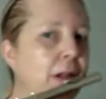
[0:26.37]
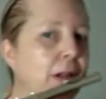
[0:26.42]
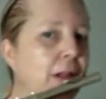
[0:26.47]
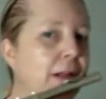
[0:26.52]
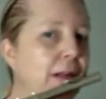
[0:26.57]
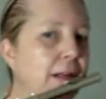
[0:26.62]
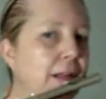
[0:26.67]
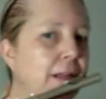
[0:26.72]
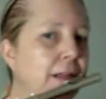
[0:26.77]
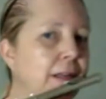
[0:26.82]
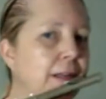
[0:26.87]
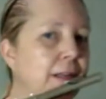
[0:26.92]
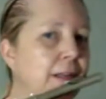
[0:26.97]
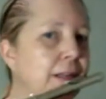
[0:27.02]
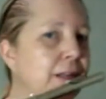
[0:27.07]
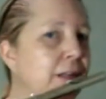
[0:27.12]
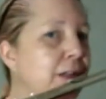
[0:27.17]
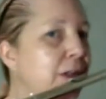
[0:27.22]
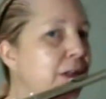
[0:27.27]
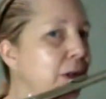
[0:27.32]
like
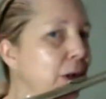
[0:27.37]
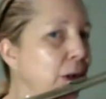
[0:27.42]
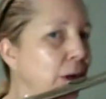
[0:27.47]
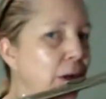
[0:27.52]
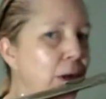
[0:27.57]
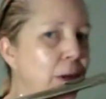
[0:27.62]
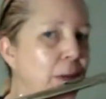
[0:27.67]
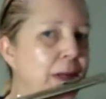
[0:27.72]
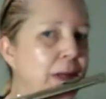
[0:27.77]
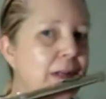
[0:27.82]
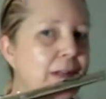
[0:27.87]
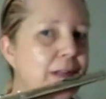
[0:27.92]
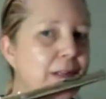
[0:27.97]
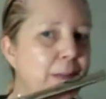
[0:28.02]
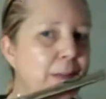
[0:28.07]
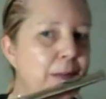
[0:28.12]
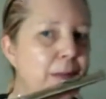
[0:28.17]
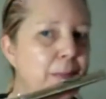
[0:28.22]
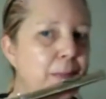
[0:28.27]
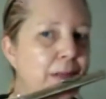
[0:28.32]
this, because
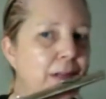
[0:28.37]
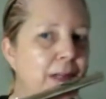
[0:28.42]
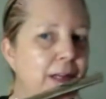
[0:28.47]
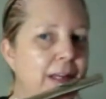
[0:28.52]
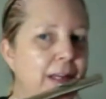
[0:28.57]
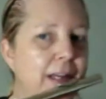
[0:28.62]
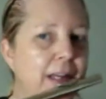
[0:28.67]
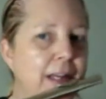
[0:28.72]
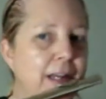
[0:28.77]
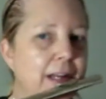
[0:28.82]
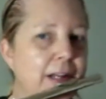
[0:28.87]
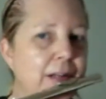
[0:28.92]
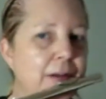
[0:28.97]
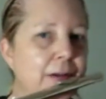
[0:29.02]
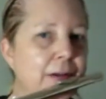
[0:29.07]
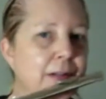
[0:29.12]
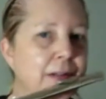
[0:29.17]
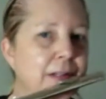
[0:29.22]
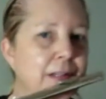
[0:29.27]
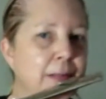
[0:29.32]
I'd be playing and you
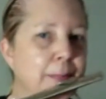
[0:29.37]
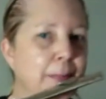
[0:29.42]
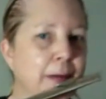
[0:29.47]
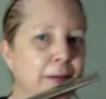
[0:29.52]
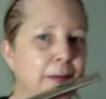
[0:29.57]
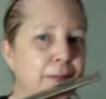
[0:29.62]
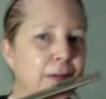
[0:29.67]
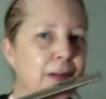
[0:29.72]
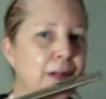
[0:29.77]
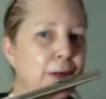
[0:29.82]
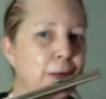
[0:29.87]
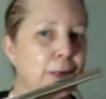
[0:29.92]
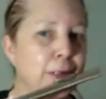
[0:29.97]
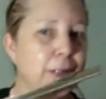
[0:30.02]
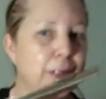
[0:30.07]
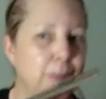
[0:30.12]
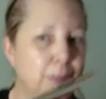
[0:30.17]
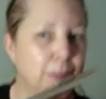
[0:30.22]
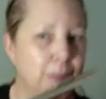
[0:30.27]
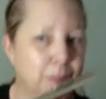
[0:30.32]
can see my
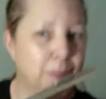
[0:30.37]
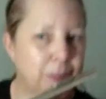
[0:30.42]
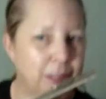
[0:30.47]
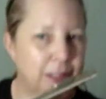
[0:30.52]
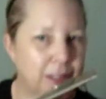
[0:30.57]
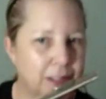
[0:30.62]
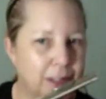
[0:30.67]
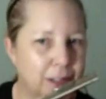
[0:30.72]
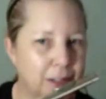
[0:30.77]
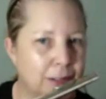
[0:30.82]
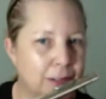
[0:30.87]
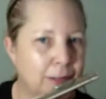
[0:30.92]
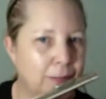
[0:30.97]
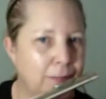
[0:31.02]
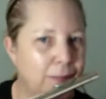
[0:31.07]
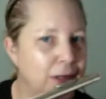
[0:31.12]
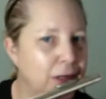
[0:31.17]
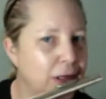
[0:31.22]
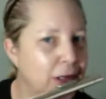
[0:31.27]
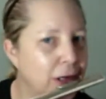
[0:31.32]
fingers. It wouldn't be such a
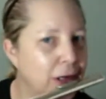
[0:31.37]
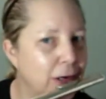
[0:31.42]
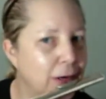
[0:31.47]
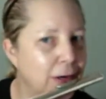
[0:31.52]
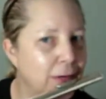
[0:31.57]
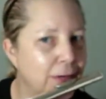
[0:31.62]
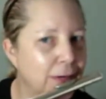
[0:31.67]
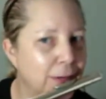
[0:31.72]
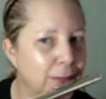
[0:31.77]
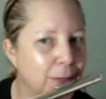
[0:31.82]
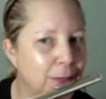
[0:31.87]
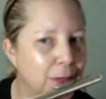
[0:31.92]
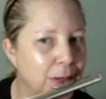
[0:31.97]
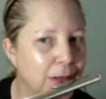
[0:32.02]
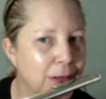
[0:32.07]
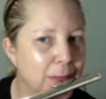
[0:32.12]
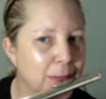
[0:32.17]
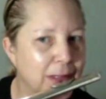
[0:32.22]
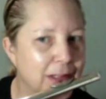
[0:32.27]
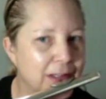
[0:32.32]
good video if I
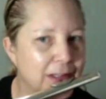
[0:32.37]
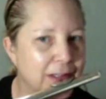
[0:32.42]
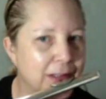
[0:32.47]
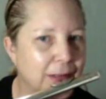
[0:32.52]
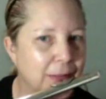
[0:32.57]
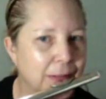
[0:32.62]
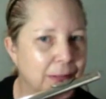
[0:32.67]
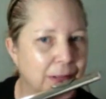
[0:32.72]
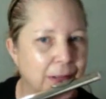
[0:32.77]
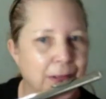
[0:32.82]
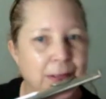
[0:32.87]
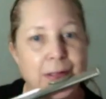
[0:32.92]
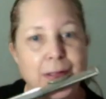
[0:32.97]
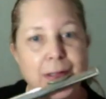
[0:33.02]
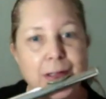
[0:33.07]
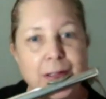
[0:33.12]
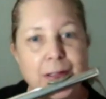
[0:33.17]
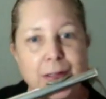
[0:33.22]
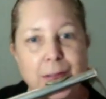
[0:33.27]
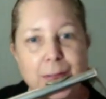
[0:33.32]
recorded myself and all you
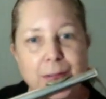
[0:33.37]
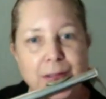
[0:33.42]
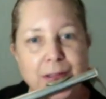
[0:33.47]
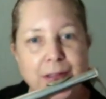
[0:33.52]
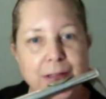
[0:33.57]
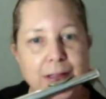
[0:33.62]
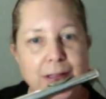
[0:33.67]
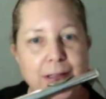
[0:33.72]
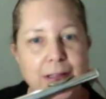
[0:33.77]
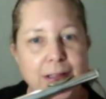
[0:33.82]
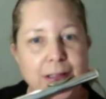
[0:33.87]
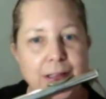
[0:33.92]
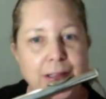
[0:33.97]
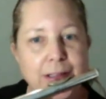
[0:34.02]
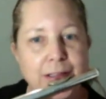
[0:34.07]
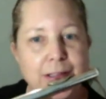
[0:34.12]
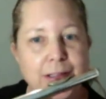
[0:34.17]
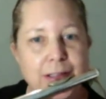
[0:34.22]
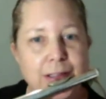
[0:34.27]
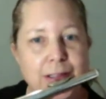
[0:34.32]
can see was
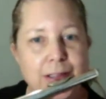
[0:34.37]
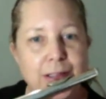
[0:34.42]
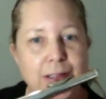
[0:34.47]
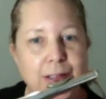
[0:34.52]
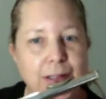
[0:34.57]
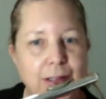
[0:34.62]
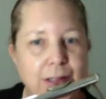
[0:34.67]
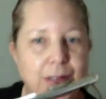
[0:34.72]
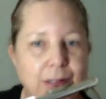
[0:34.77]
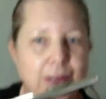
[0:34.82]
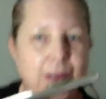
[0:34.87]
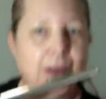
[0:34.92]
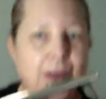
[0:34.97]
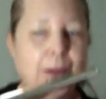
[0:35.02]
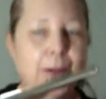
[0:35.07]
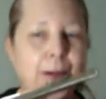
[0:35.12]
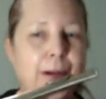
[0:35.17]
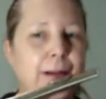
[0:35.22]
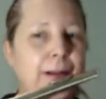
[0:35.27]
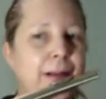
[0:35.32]
this.
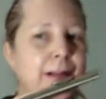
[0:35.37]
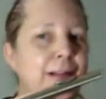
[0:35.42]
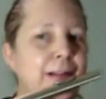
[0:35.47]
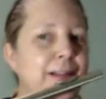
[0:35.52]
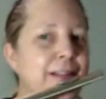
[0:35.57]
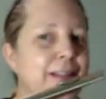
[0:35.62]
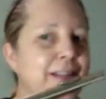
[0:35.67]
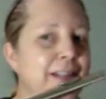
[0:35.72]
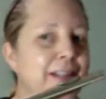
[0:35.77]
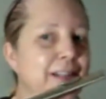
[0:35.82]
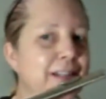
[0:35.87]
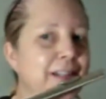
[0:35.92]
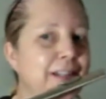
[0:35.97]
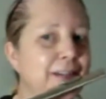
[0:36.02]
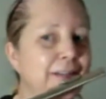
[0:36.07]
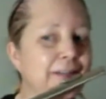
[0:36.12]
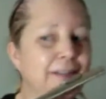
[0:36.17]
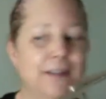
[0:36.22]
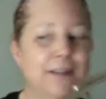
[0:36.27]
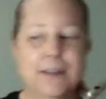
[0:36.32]
All right, do you see the
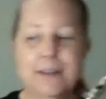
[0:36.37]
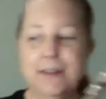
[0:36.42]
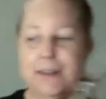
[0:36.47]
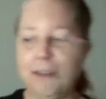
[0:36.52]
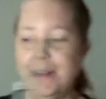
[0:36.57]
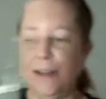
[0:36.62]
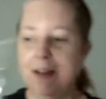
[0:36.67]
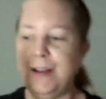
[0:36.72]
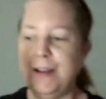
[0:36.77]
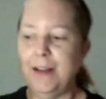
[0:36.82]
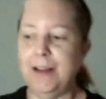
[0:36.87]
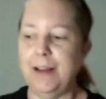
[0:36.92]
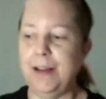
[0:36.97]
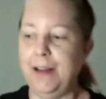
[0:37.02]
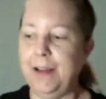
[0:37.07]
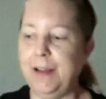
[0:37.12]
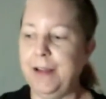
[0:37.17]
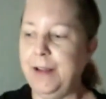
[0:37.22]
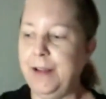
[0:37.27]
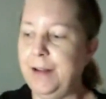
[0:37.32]
difference?
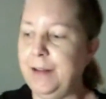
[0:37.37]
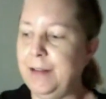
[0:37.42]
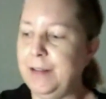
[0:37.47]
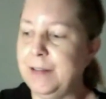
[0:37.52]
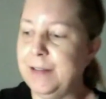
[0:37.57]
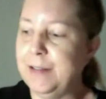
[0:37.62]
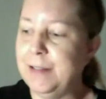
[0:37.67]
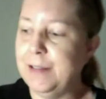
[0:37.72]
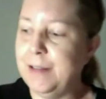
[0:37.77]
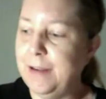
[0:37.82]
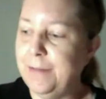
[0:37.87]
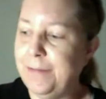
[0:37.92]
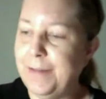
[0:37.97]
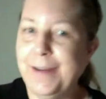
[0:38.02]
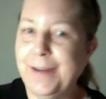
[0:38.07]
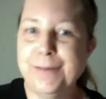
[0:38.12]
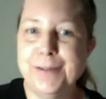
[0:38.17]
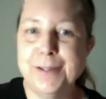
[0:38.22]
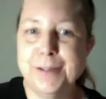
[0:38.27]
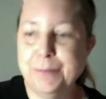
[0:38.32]
And let's see, if
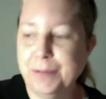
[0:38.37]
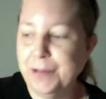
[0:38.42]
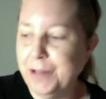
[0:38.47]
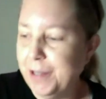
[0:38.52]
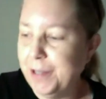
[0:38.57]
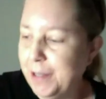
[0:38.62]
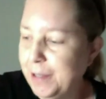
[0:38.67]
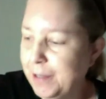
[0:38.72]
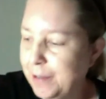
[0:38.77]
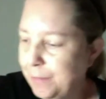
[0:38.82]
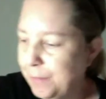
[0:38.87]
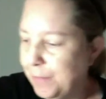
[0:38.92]
I was playing